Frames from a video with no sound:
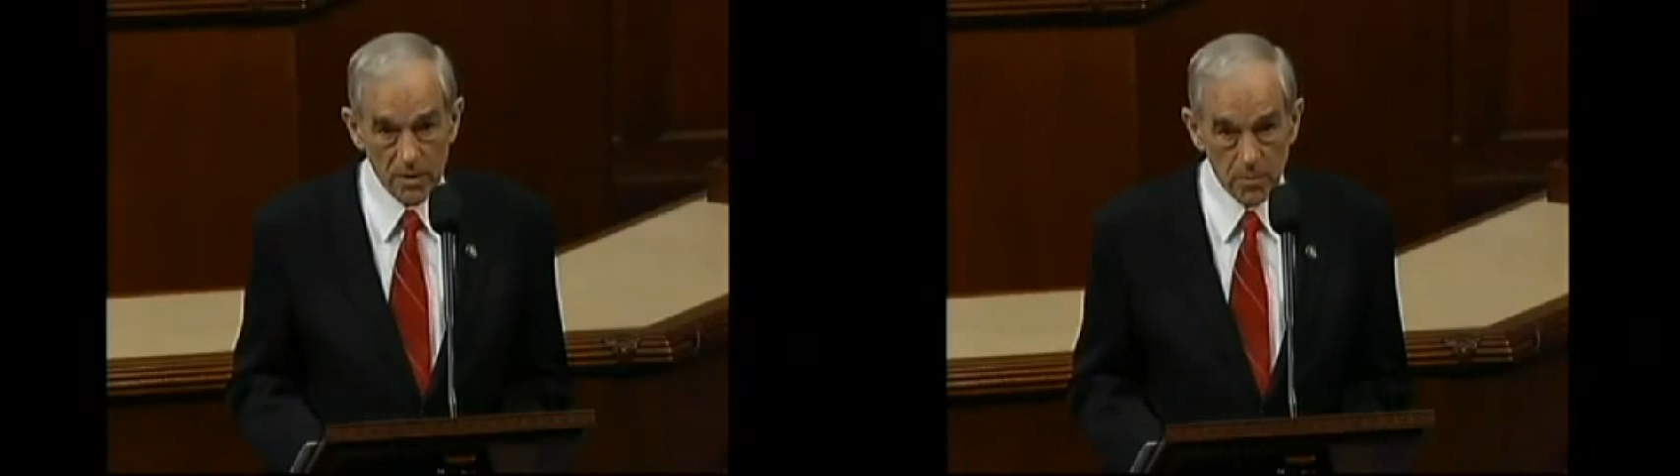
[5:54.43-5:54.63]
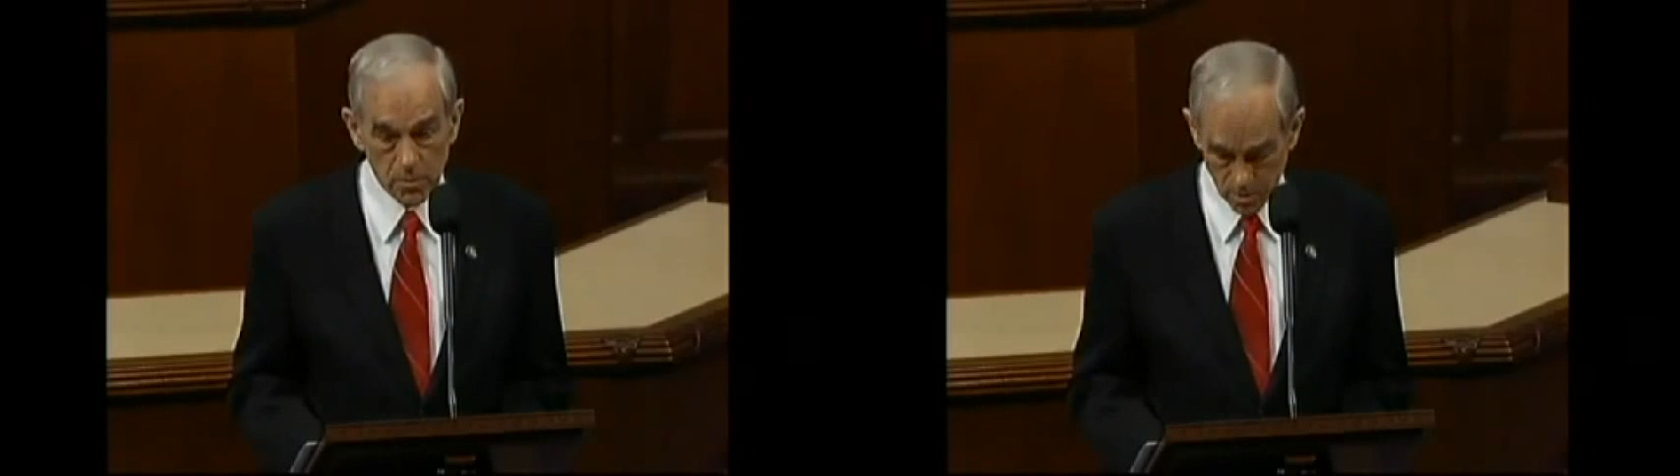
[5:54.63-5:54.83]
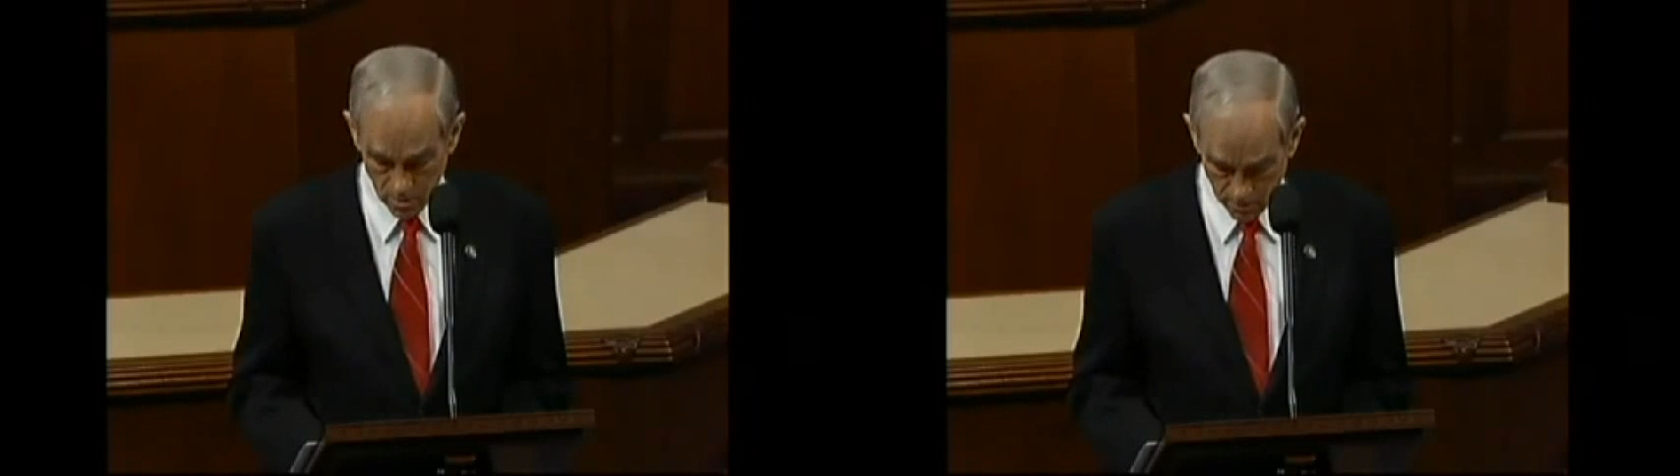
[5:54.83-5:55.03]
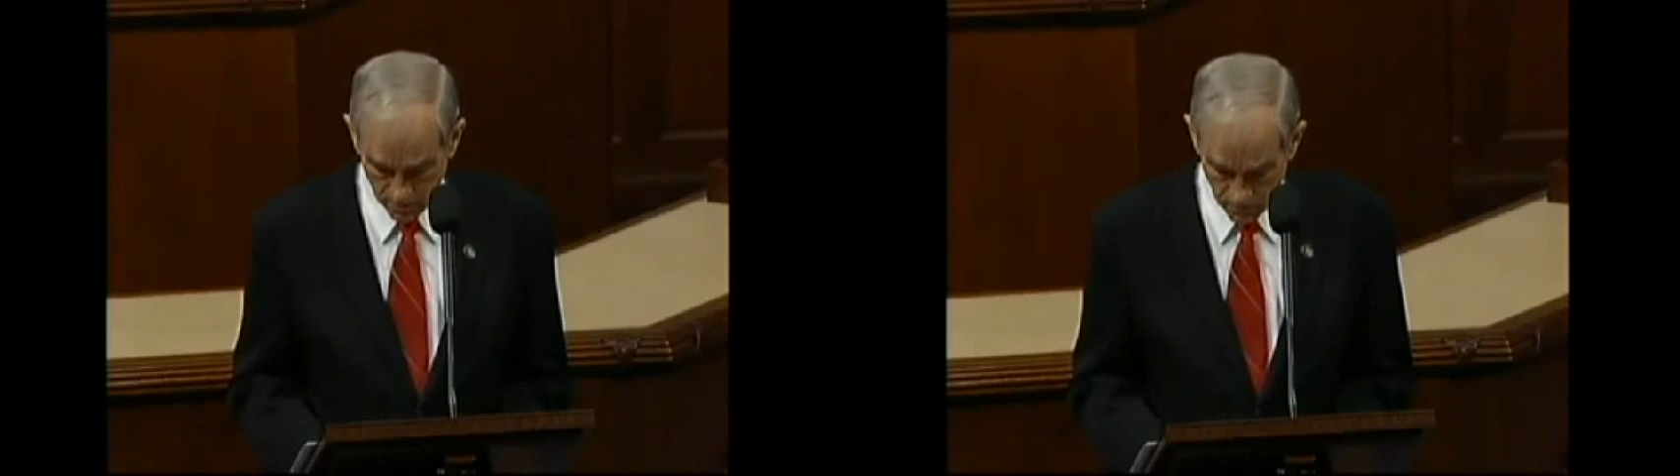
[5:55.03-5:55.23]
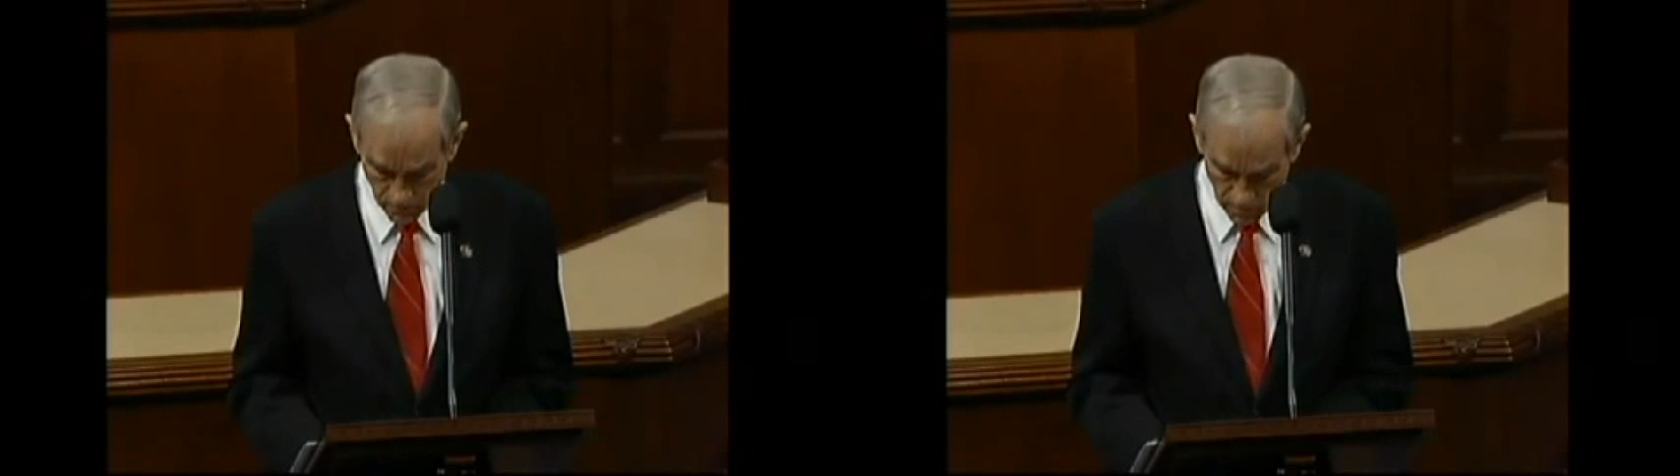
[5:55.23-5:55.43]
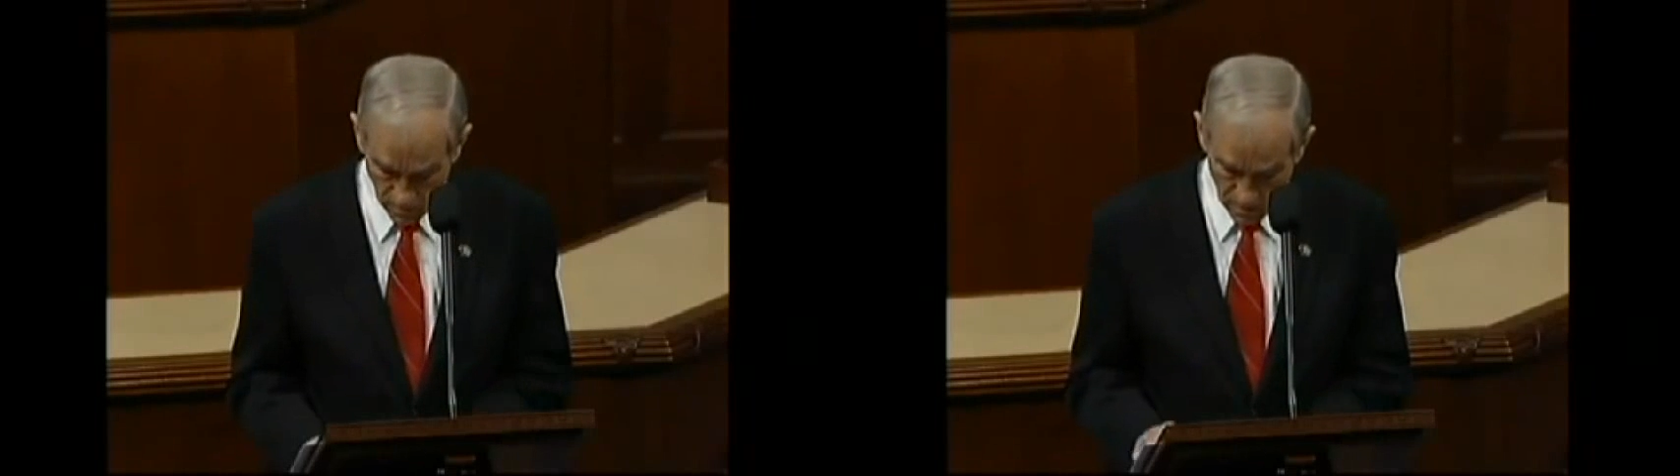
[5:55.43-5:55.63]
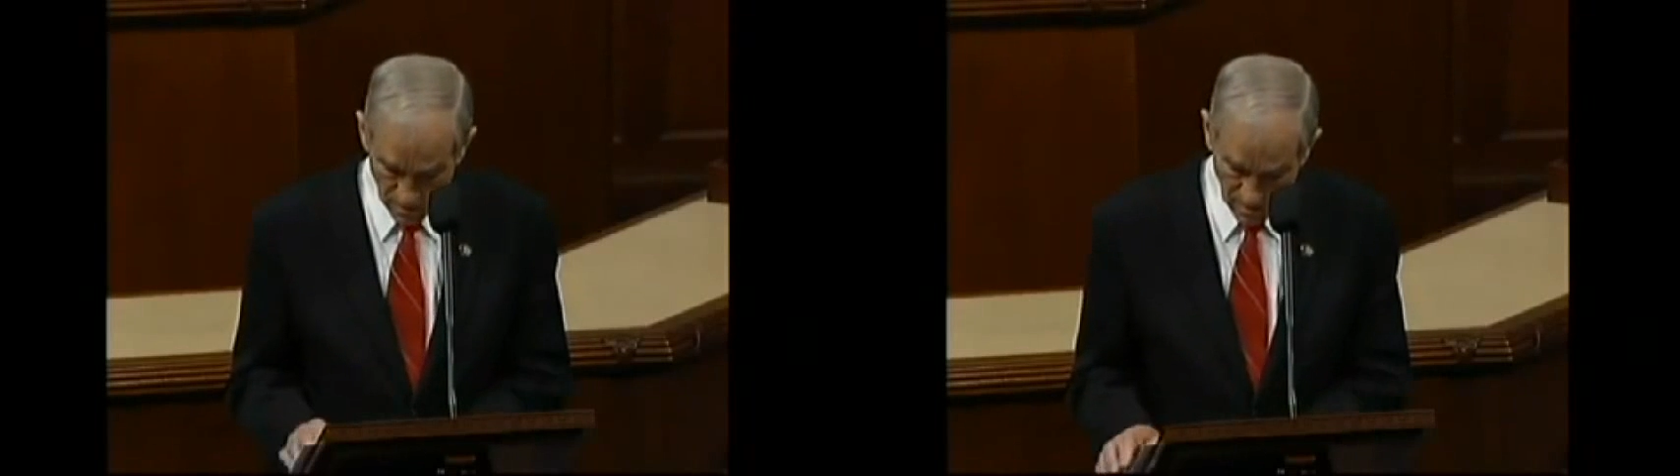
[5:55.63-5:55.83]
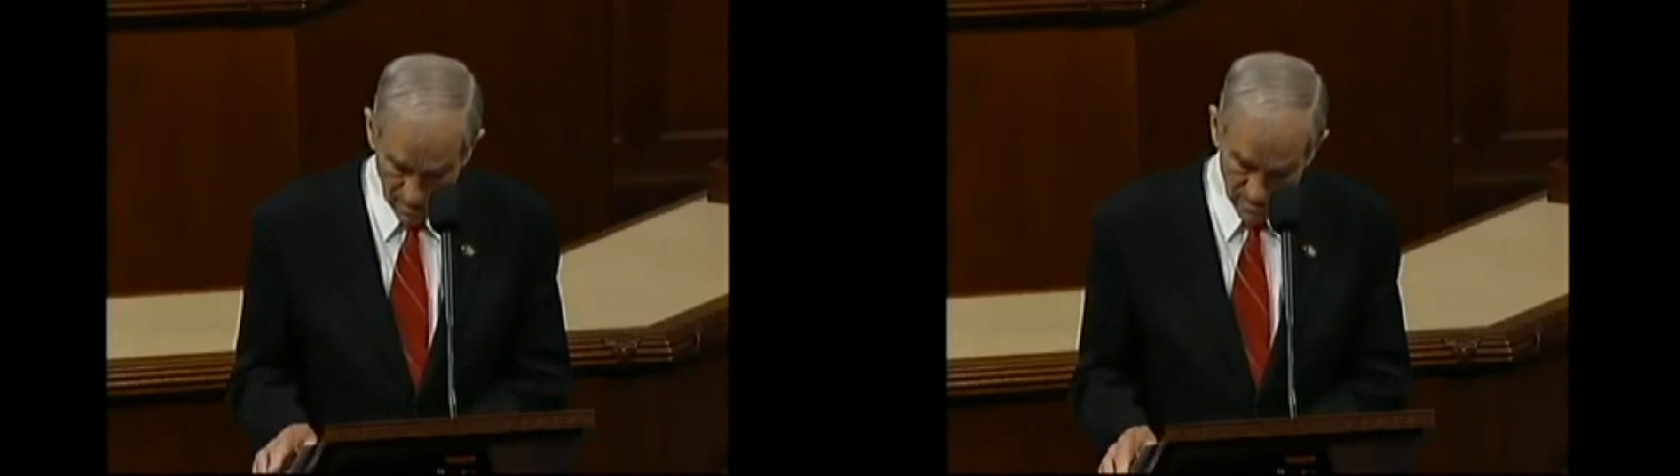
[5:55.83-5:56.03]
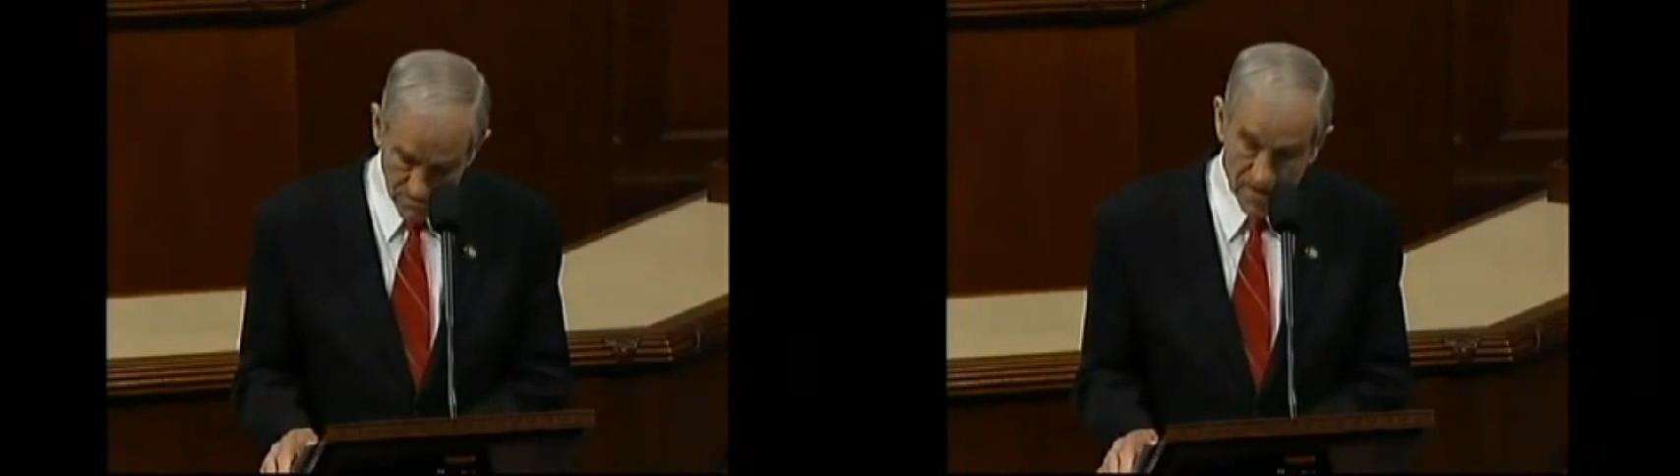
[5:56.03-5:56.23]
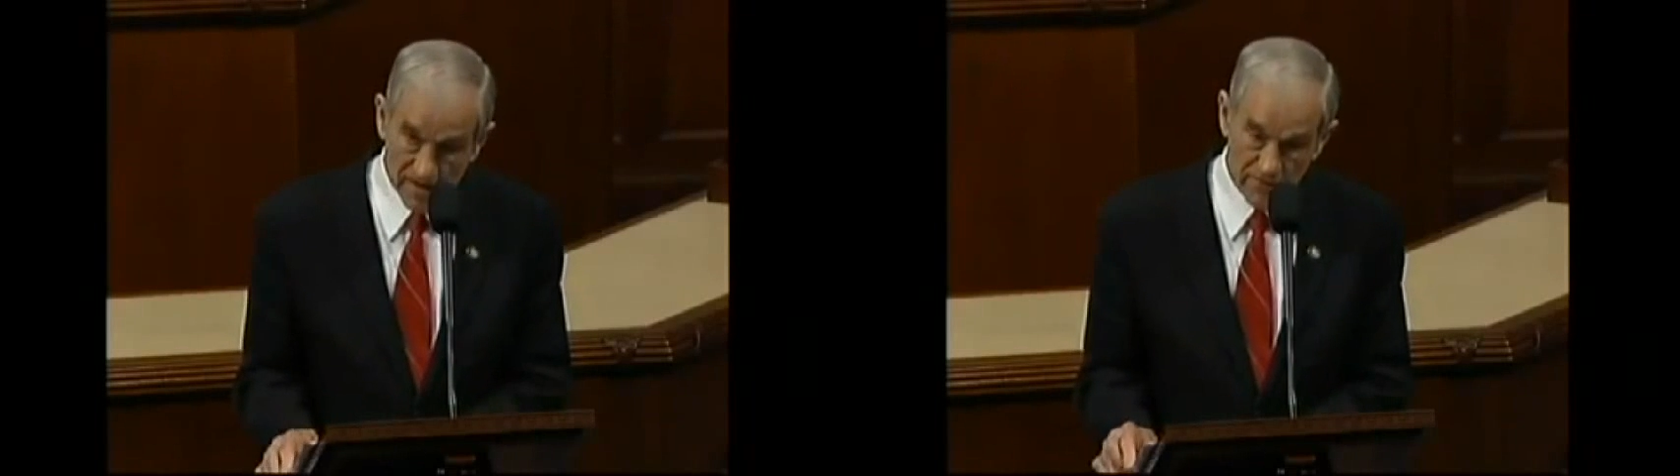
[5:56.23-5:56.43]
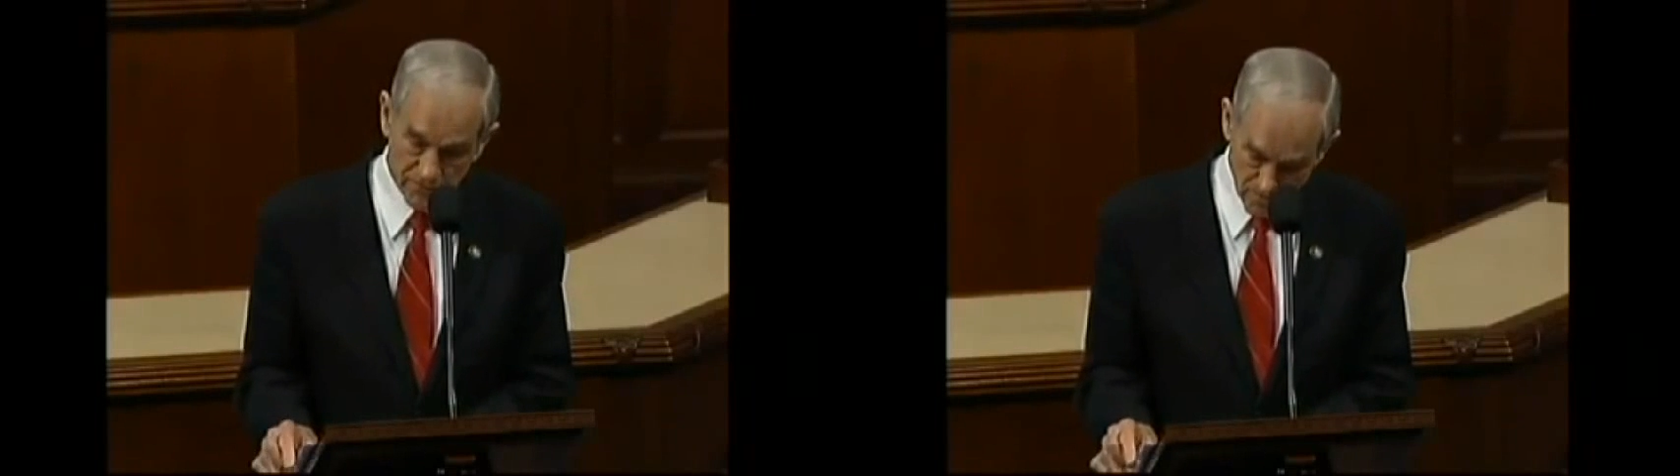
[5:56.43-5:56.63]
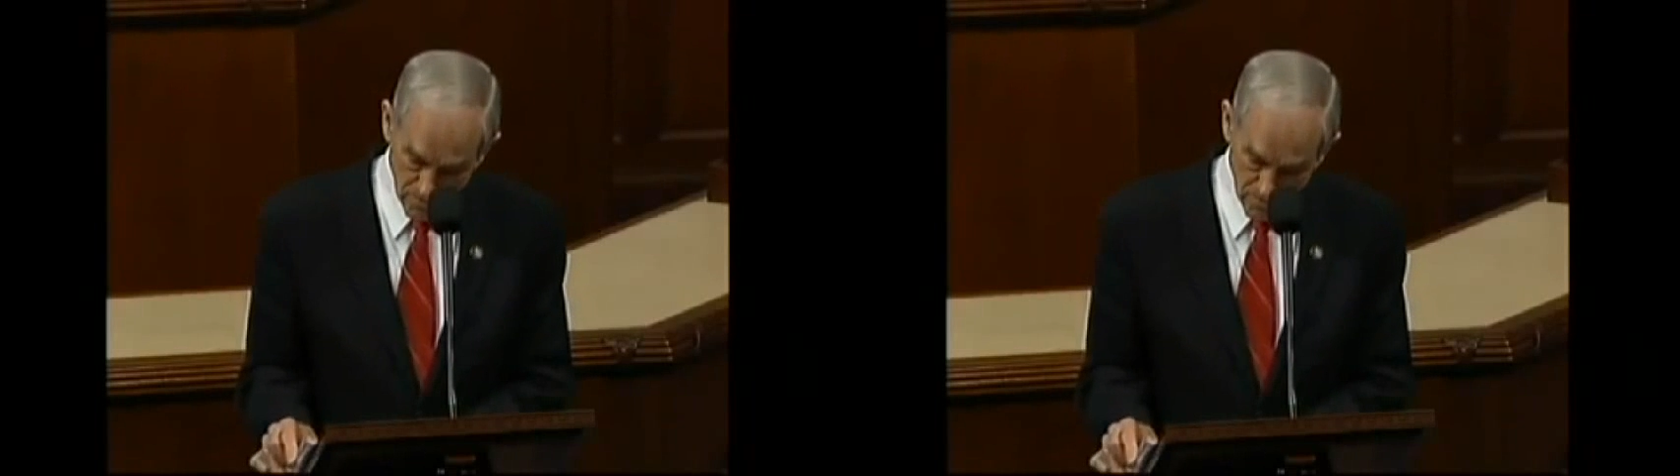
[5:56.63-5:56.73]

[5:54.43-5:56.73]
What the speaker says: people. It is my